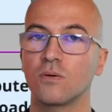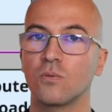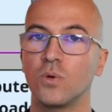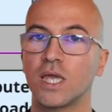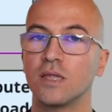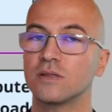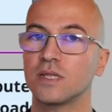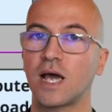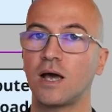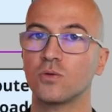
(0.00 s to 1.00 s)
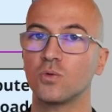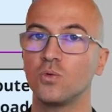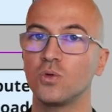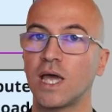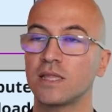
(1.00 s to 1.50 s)
We can see how to
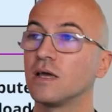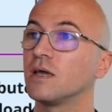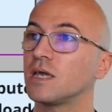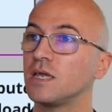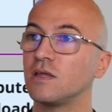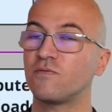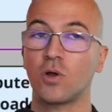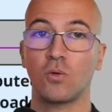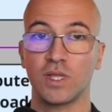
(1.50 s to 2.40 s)
do that in the following